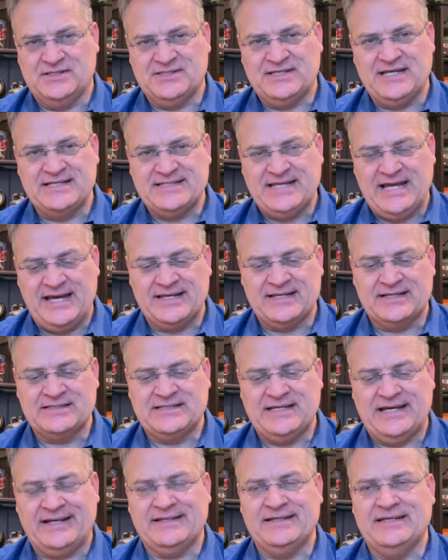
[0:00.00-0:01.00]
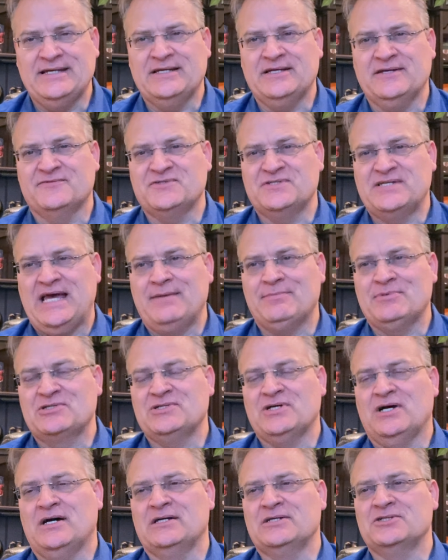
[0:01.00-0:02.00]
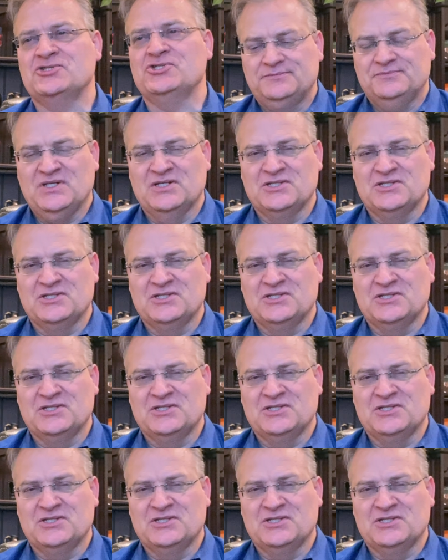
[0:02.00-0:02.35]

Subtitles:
satanic technique of sabotage